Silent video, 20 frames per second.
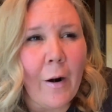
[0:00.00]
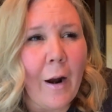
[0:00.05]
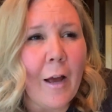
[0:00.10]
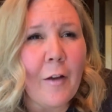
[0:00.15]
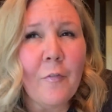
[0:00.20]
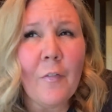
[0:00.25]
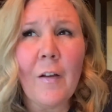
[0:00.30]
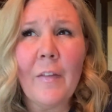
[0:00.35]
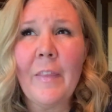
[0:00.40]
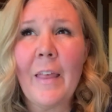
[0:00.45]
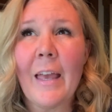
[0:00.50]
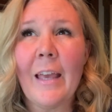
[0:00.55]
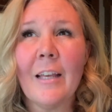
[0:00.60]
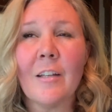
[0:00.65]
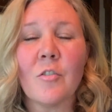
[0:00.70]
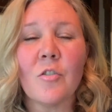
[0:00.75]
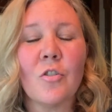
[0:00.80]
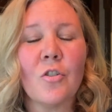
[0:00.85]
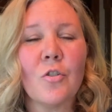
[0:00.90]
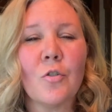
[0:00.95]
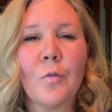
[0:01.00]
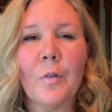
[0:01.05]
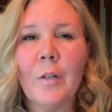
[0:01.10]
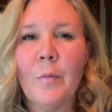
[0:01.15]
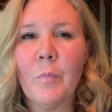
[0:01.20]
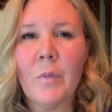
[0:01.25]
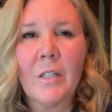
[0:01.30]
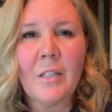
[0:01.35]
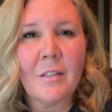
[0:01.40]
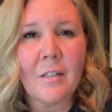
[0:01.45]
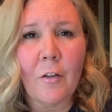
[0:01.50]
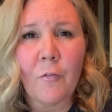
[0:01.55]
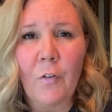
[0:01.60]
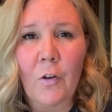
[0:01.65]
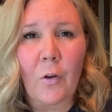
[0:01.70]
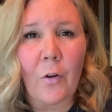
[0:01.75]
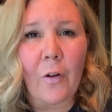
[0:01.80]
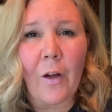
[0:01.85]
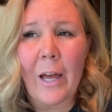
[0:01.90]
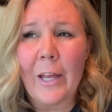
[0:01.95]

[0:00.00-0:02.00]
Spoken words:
I find that extremely difficult.